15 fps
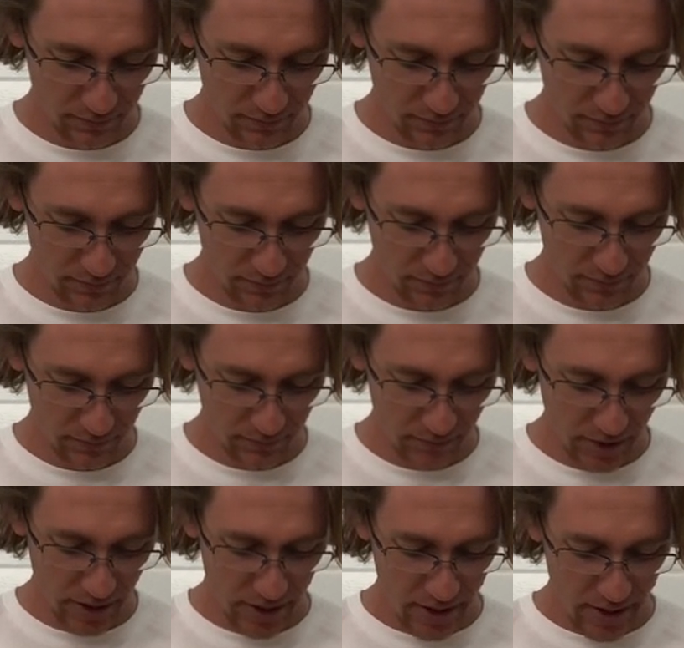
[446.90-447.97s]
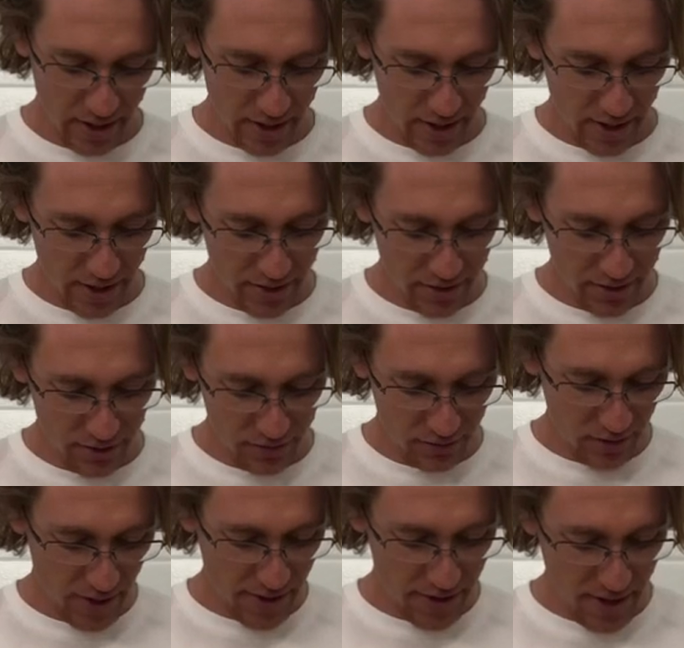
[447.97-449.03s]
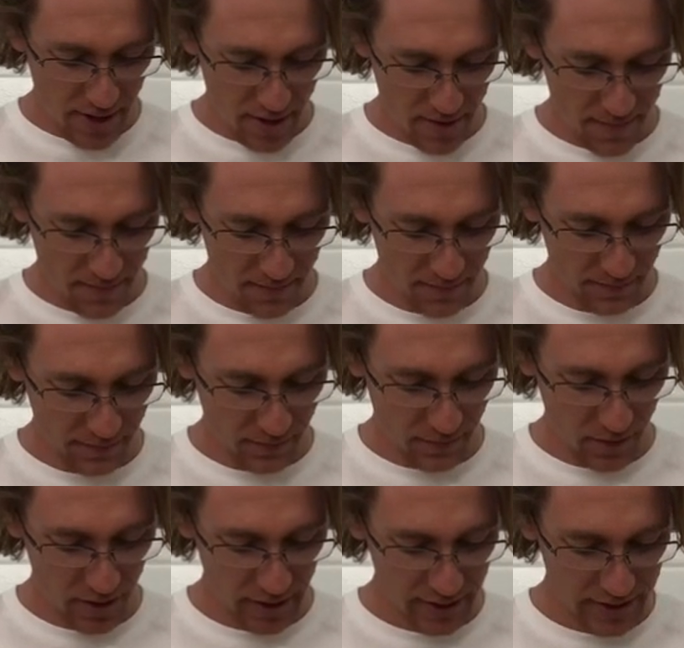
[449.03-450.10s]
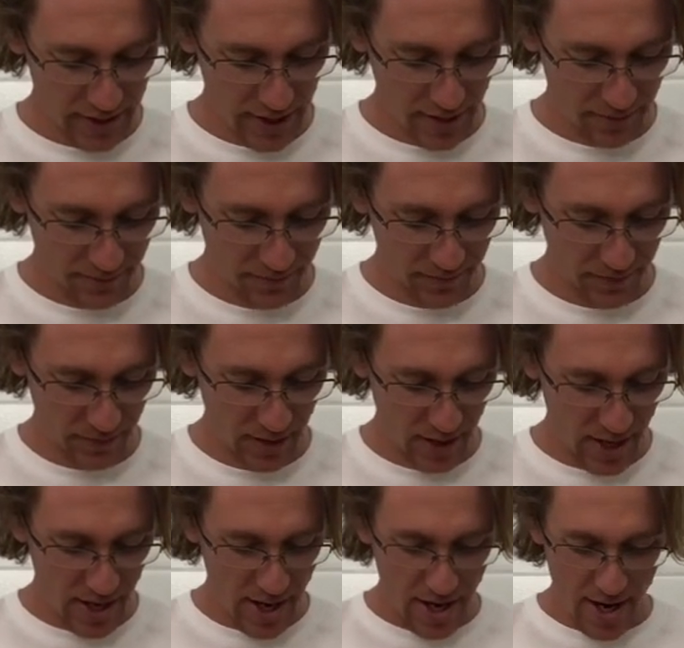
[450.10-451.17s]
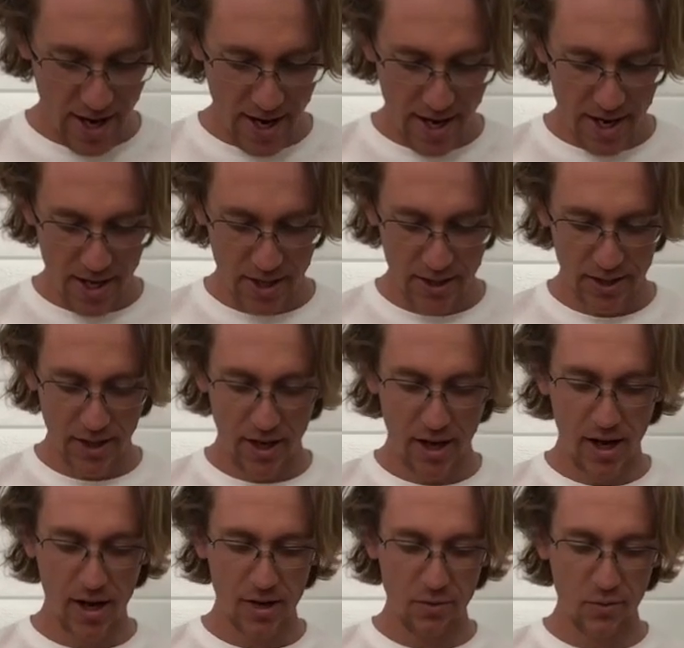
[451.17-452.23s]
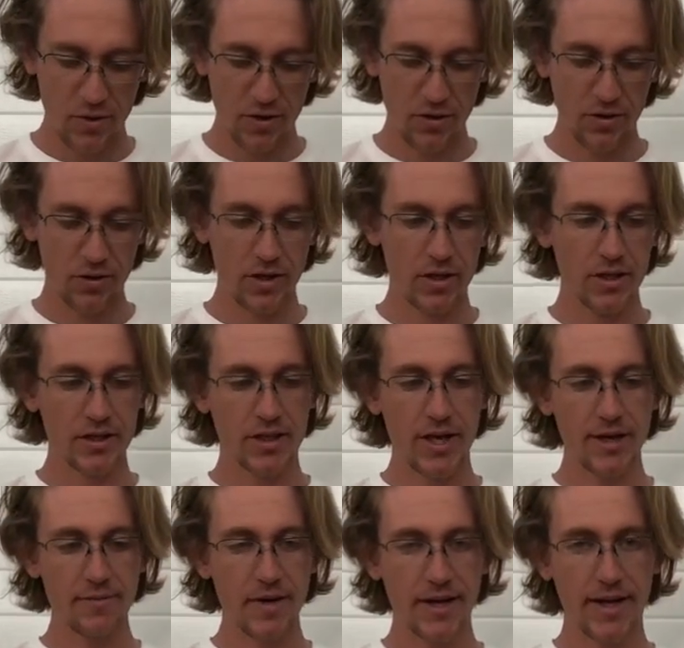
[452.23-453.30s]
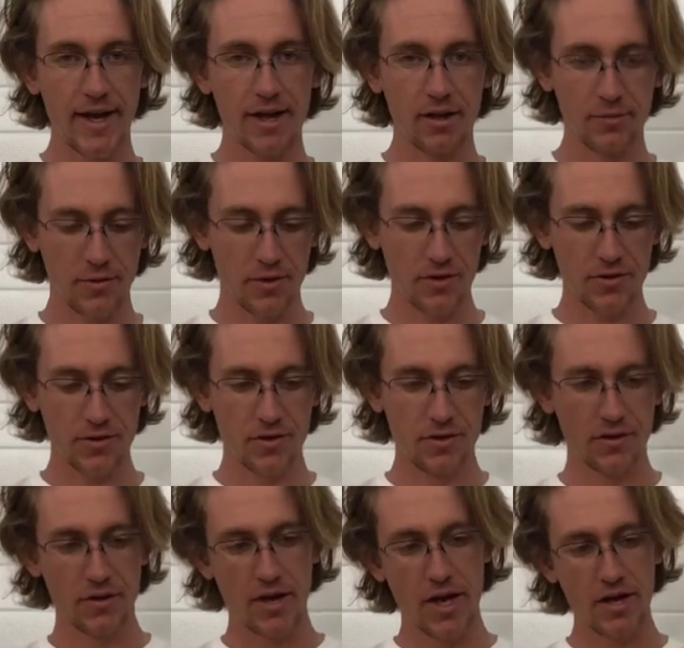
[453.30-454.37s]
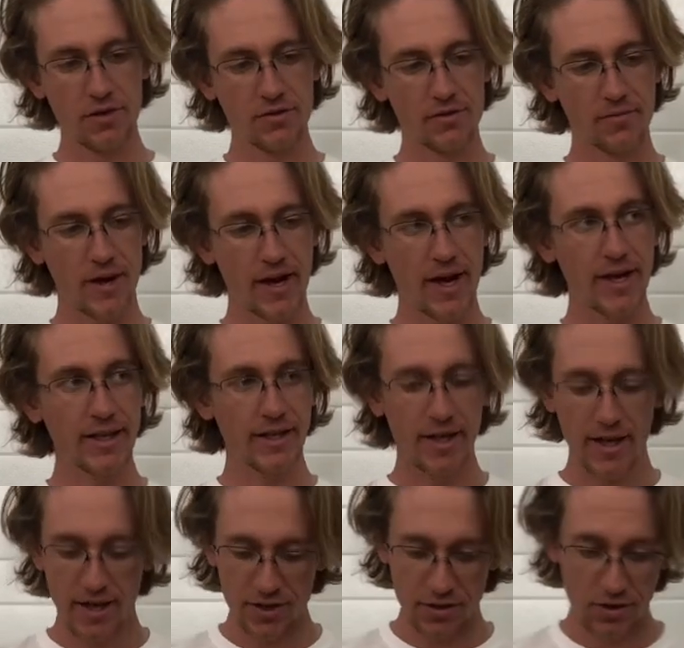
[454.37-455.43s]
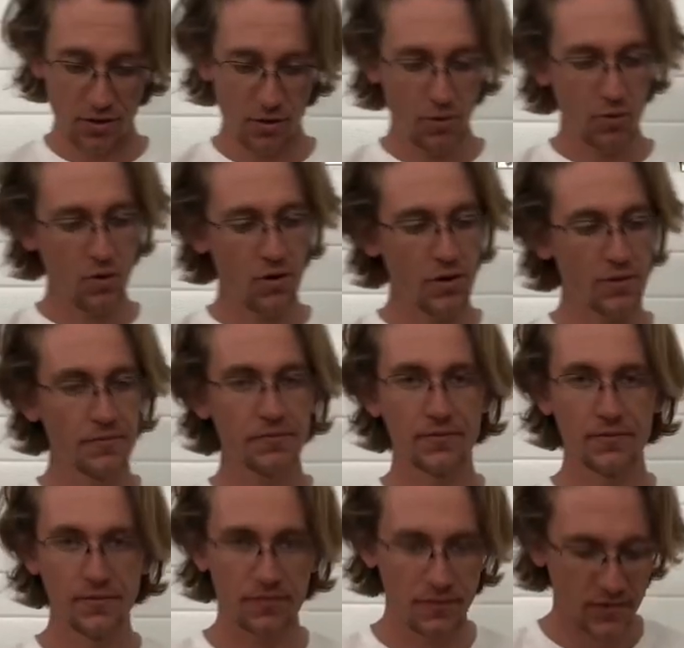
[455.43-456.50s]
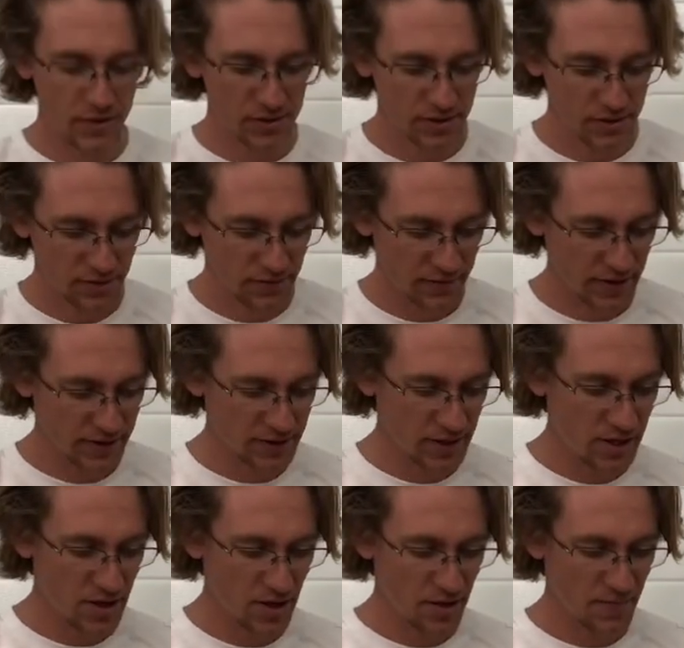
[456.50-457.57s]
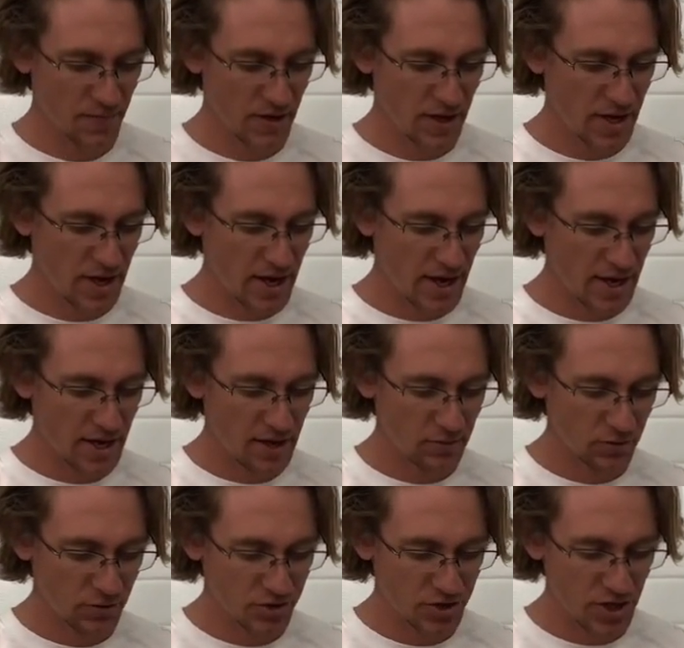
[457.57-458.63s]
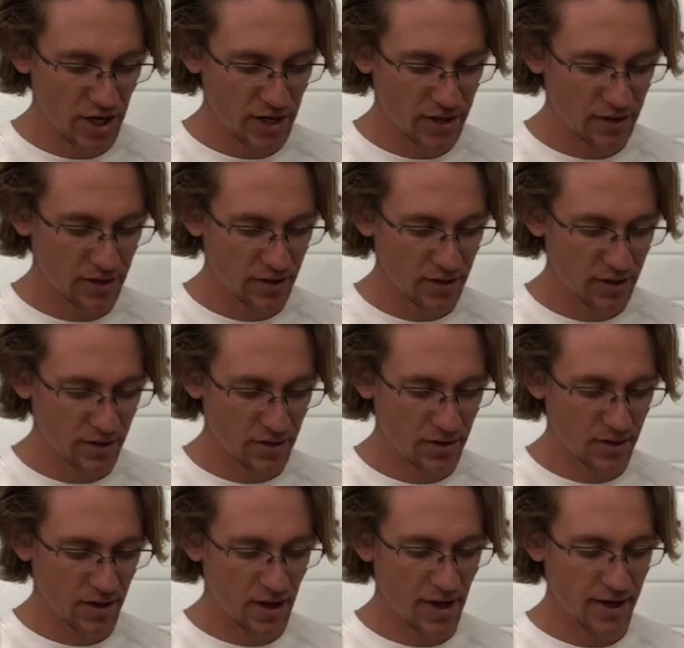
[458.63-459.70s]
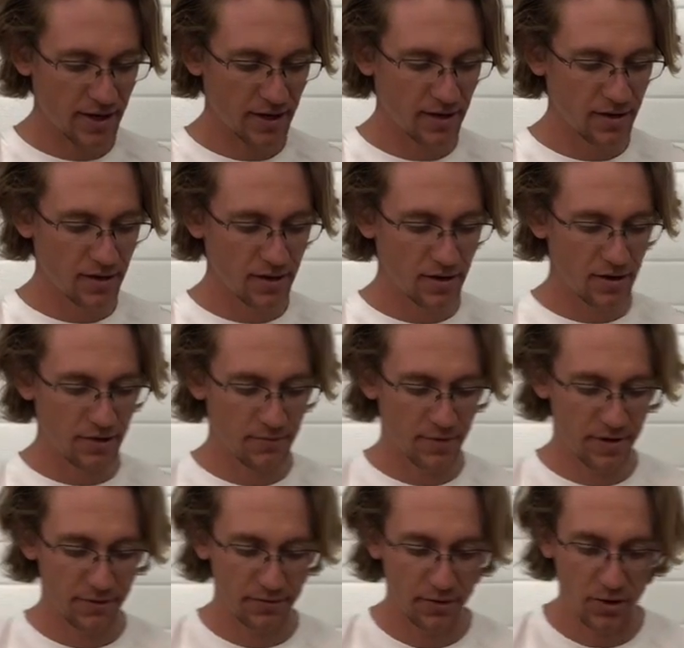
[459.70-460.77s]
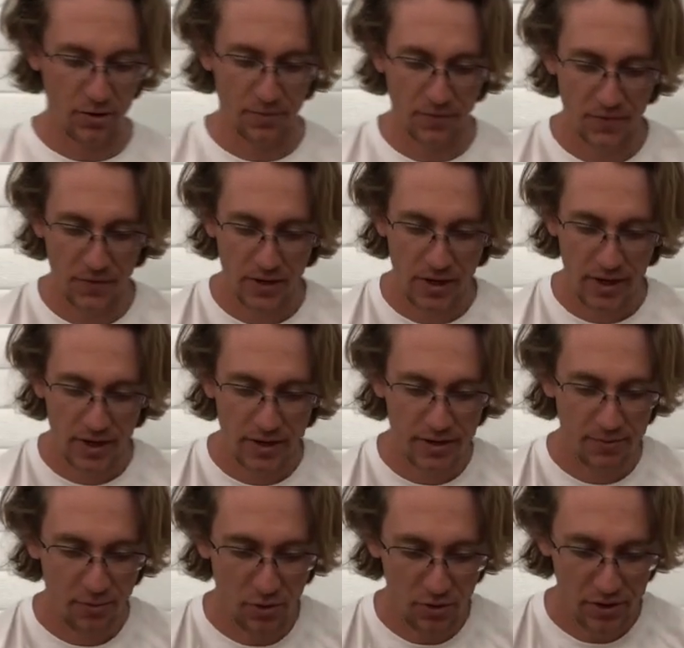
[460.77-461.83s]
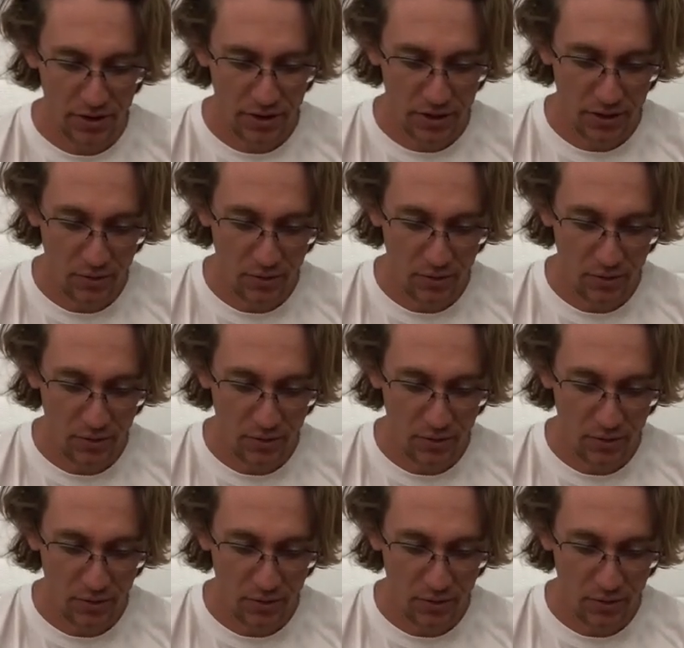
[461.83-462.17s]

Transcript: inches right there, lock it down, and I will take my calipers and use my height gauge or this device here, and I will check the height of my float. It's important that you want to do this